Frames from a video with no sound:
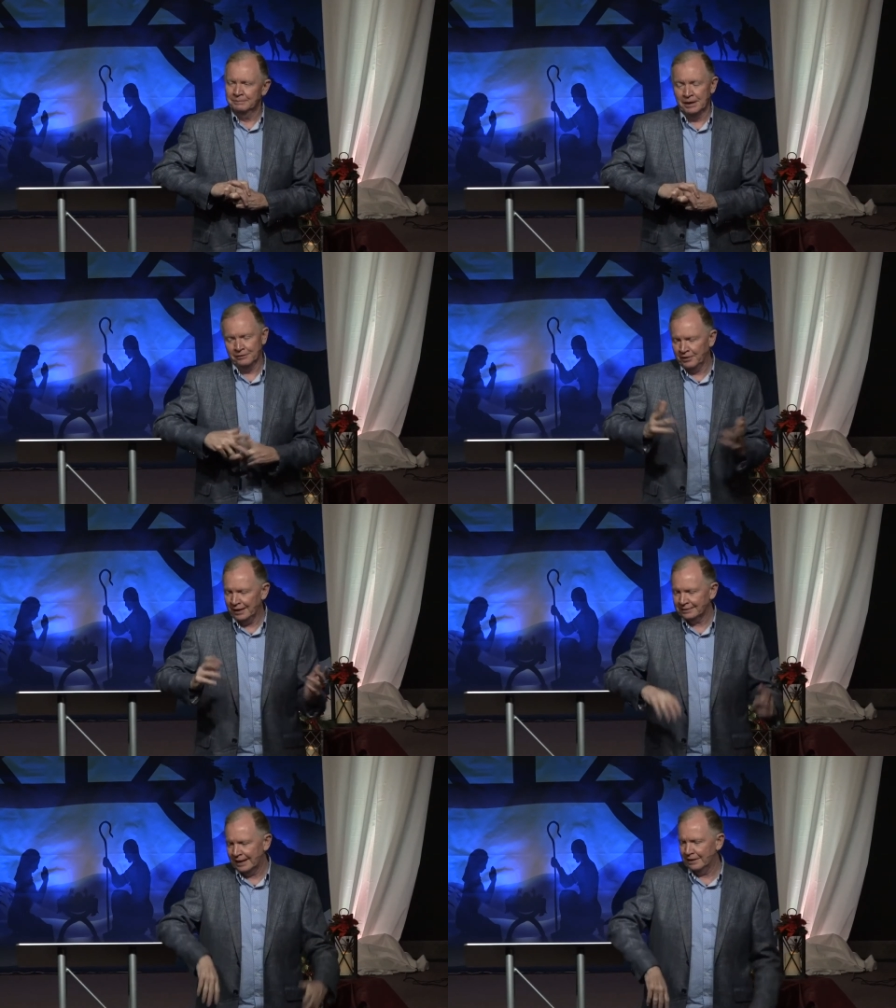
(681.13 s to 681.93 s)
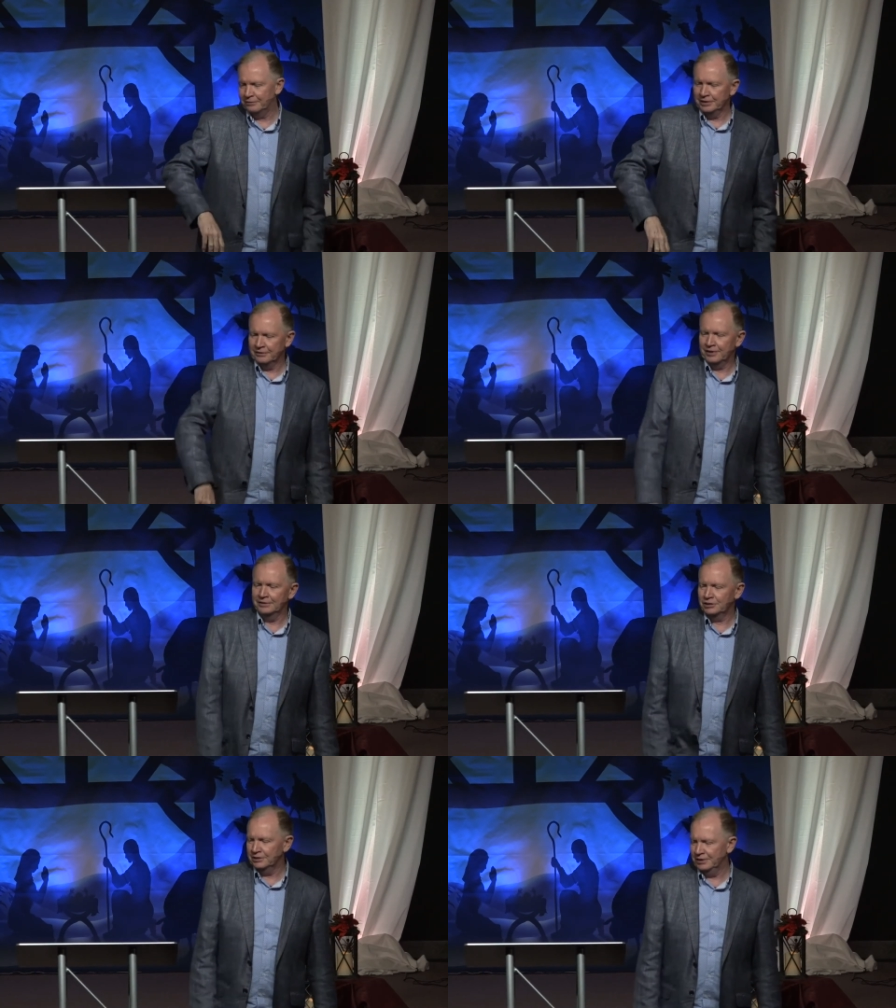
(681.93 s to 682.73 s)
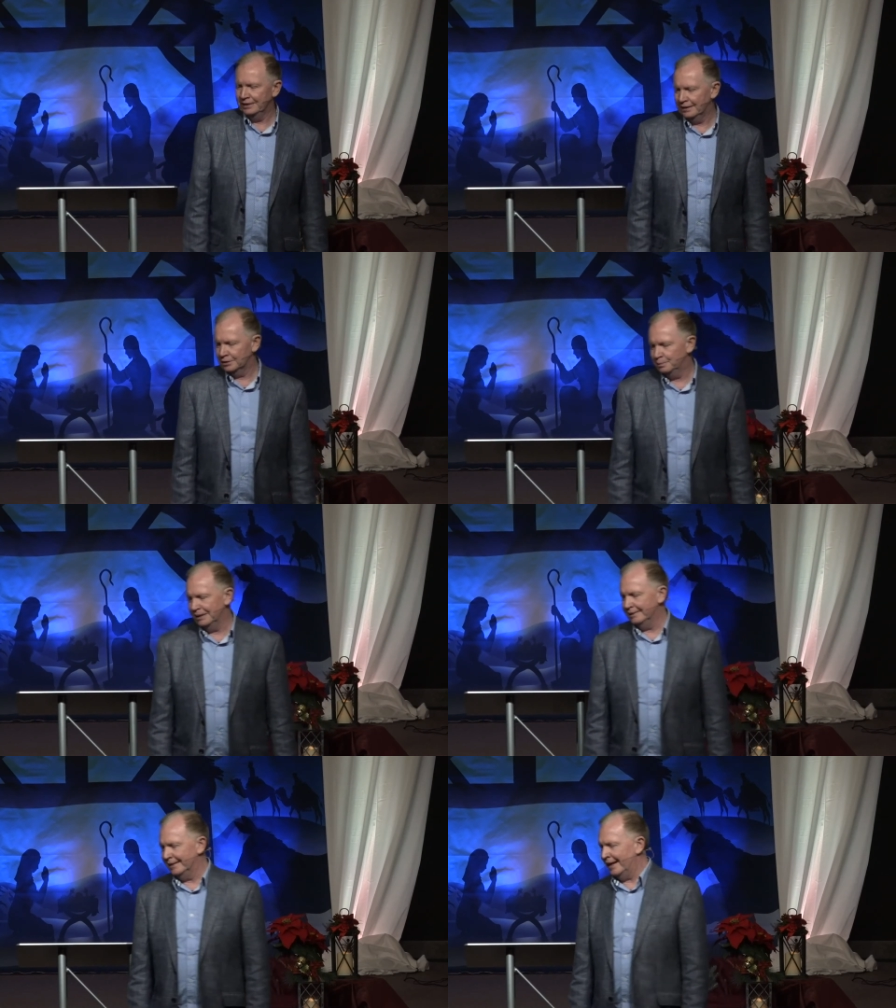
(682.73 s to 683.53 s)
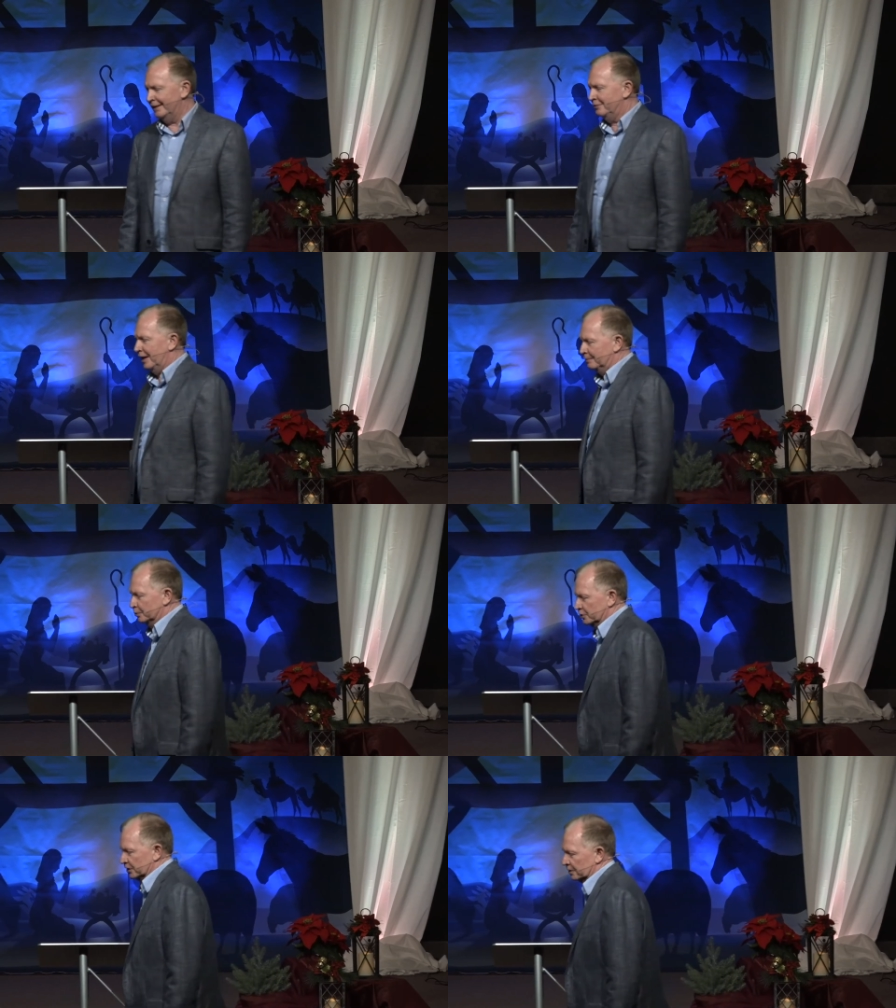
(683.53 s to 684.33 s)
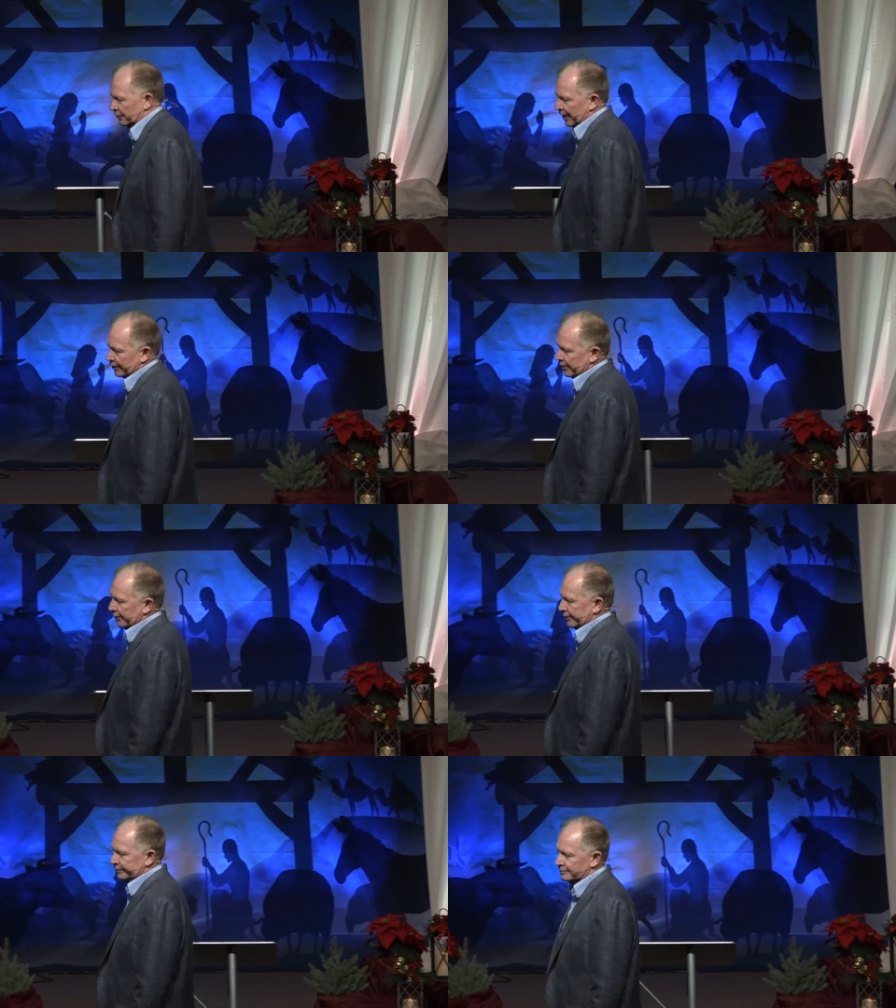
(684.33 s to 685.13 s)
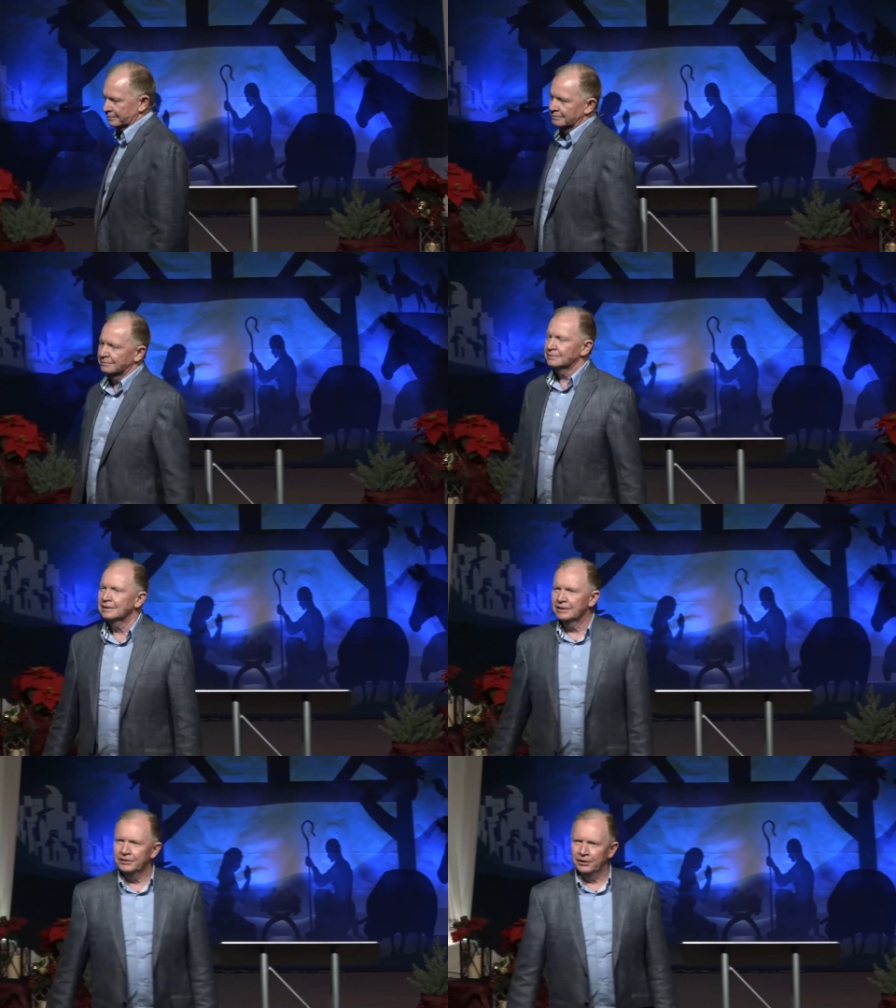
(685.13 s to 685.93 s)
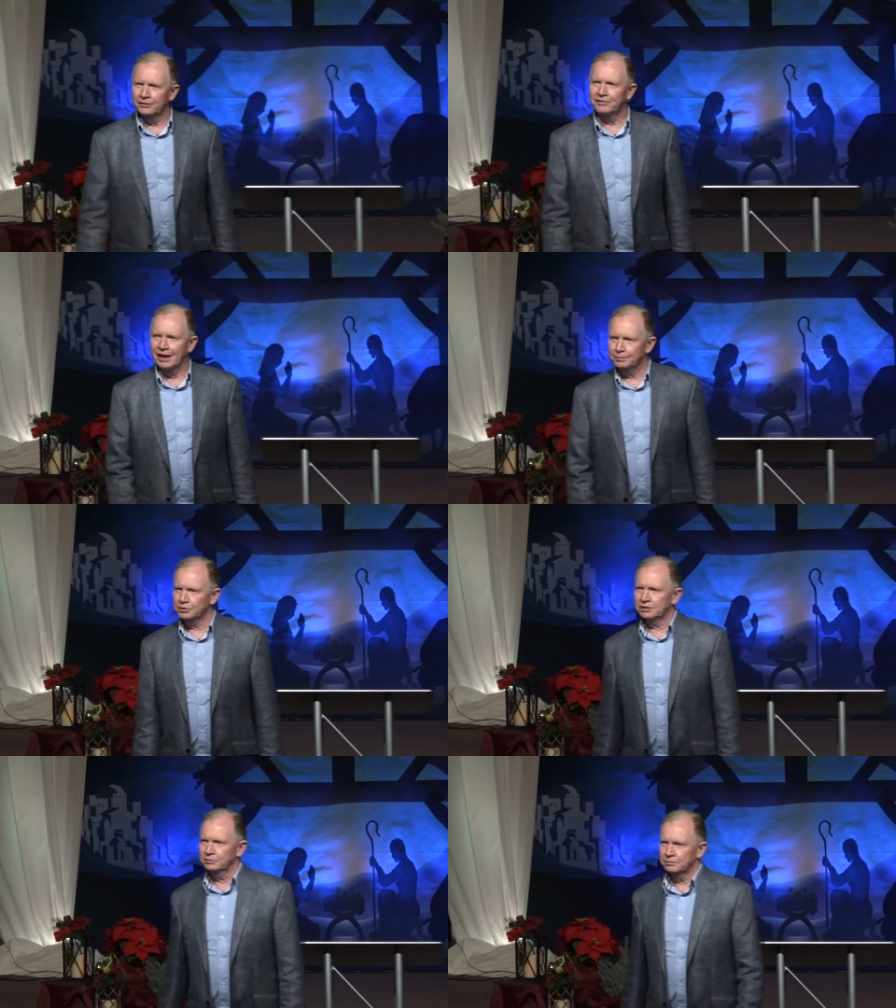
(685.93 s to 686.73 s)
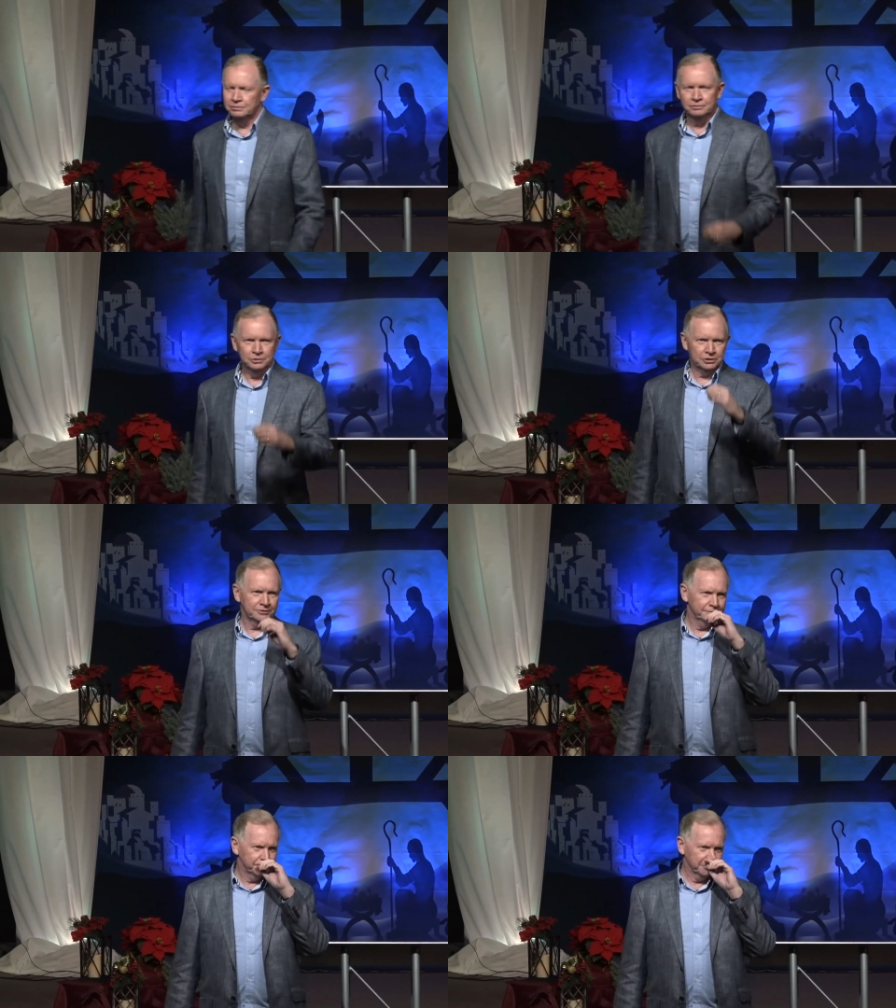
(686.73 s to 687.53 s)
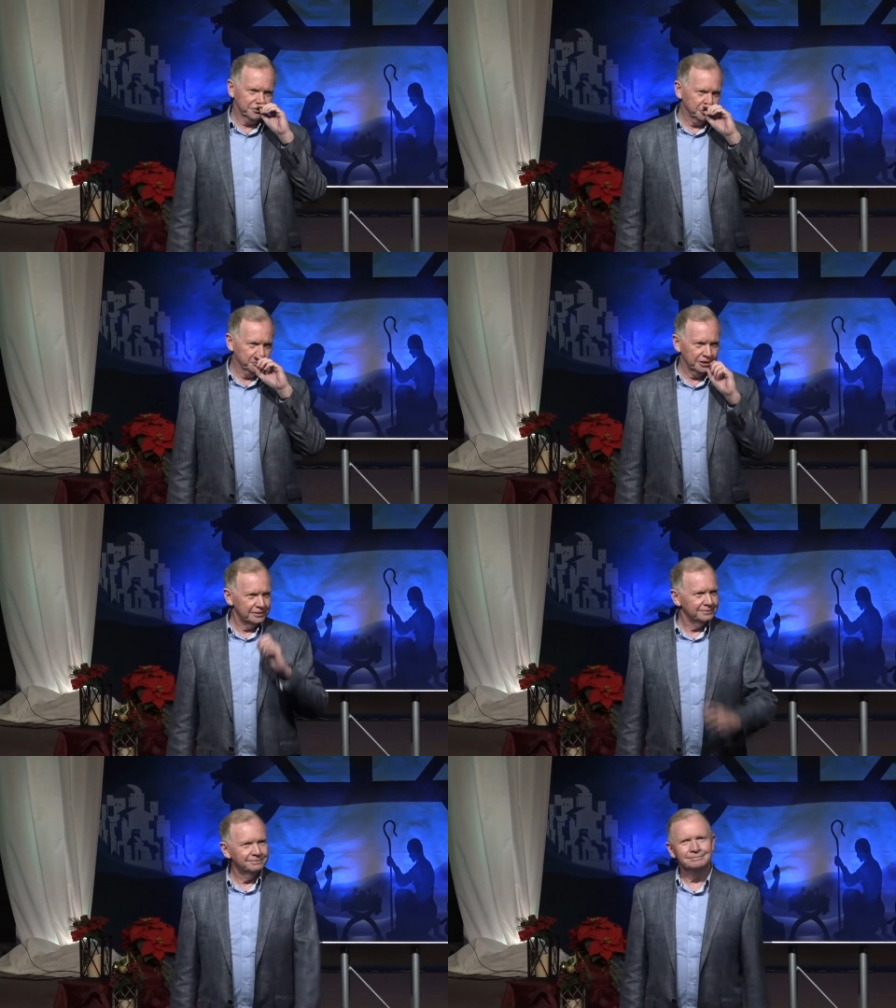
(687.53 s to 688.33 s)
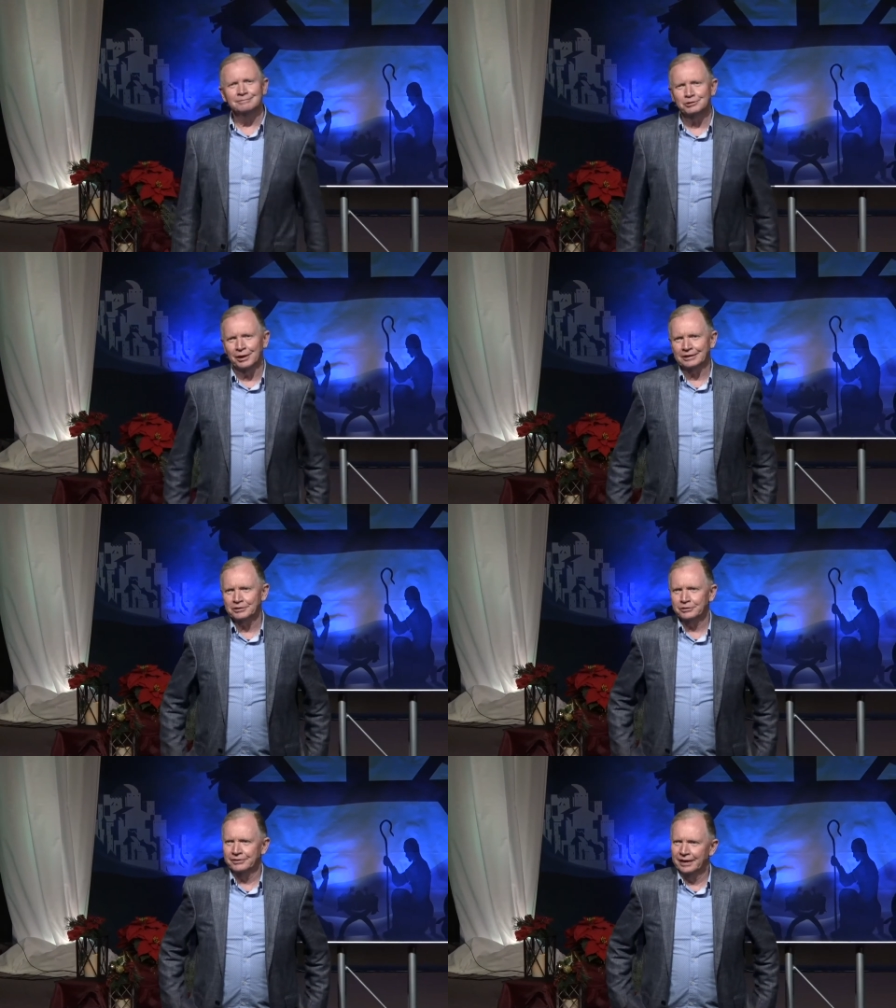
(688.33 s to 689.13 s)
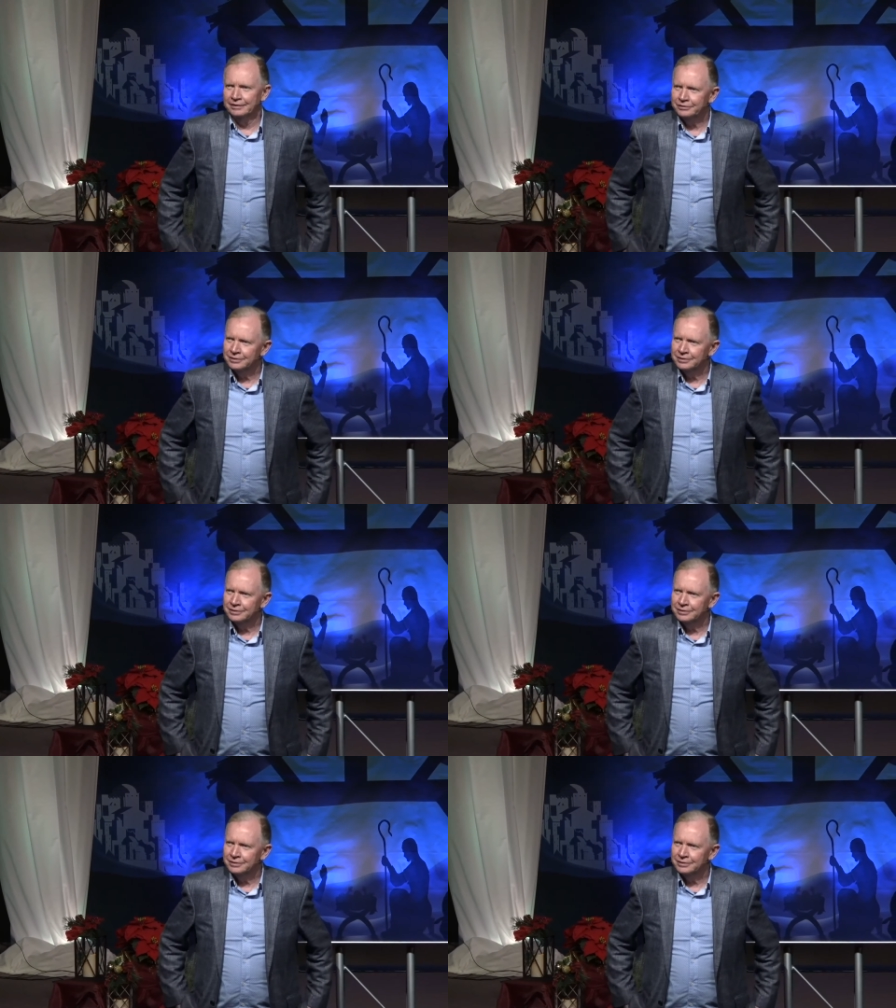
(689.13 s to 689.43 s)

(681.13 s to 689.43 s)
Matter of fact, I had a 55 Chevy and I spent 95% on that car. The other 5% was for food so I could survive.